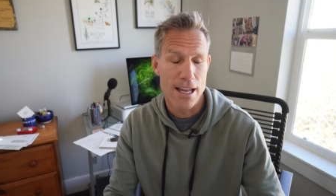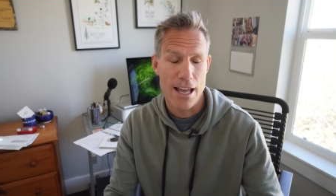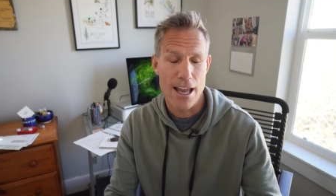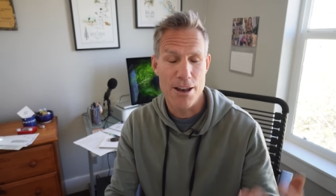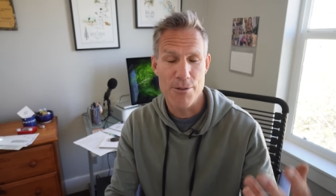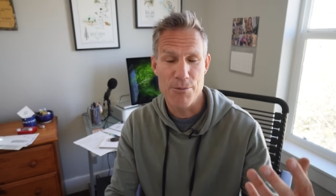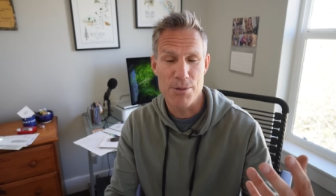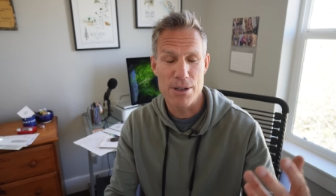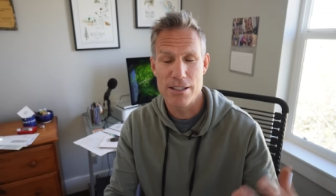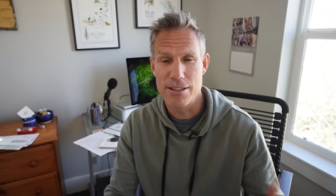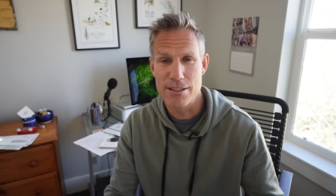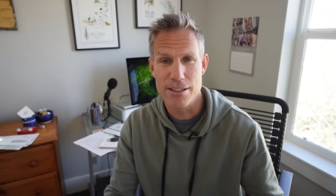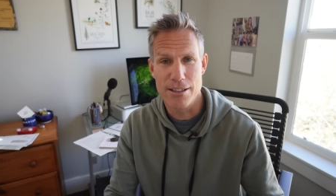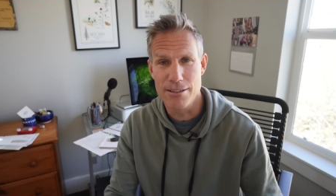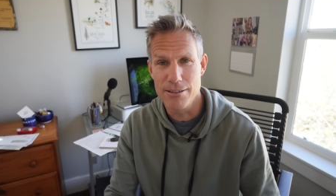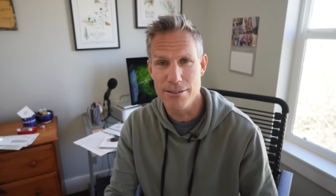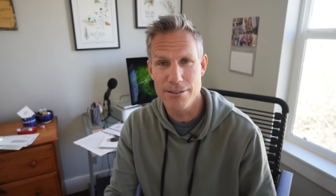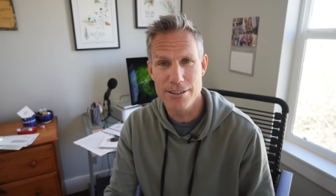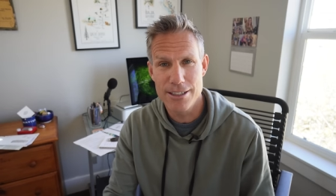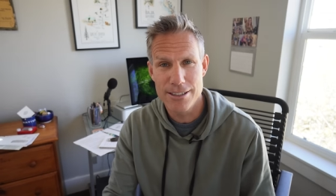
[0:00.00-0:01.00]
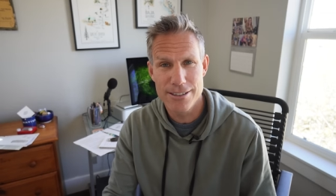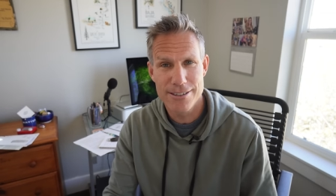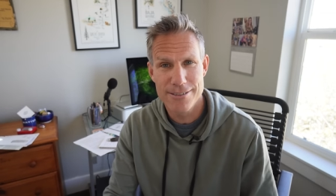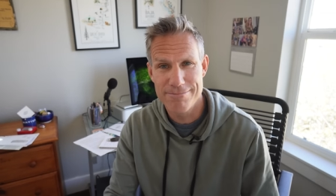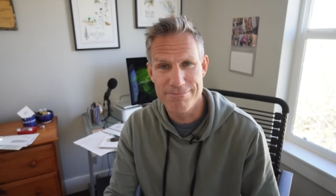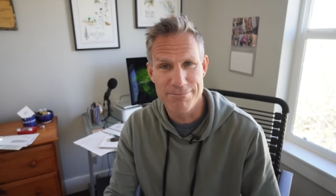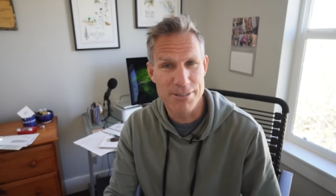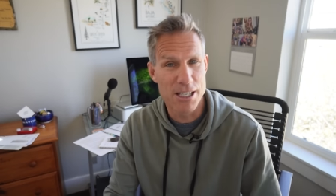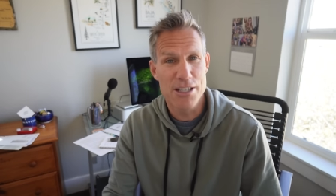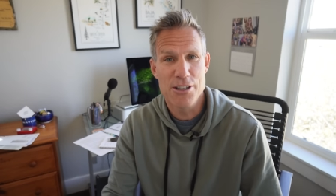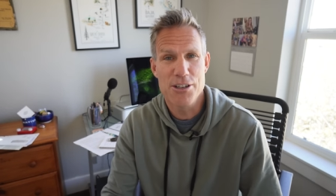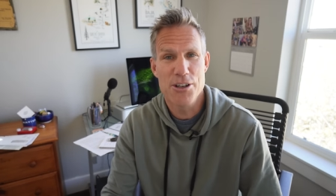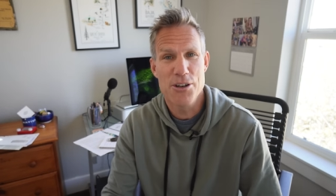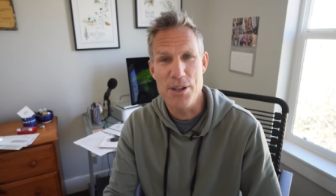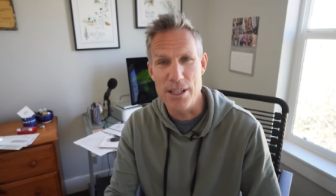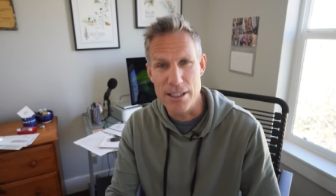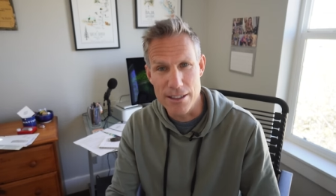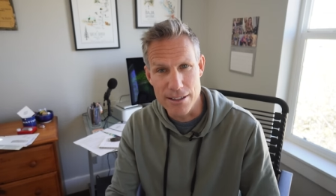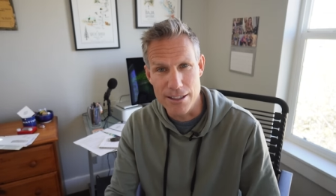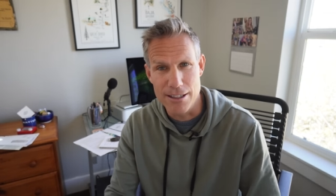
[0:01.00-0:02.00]
and we still just didn't
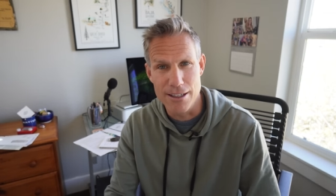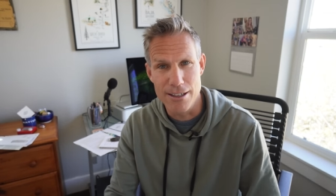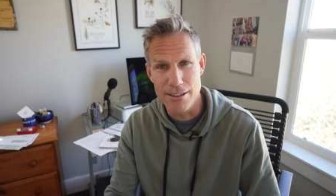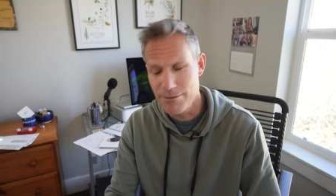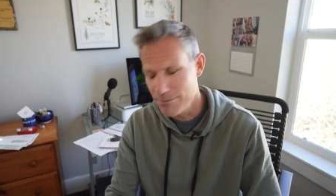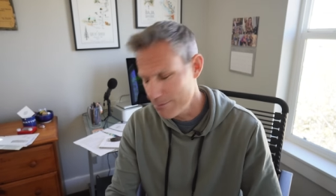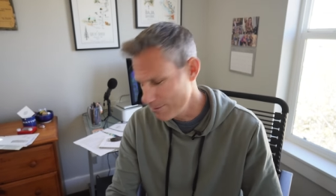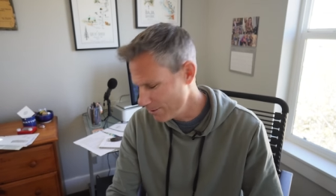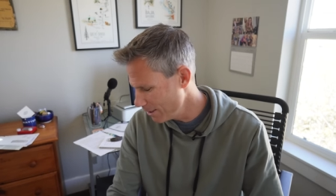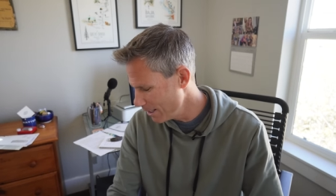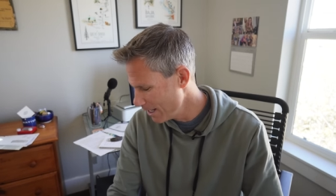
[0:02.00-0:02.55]
do it, you know?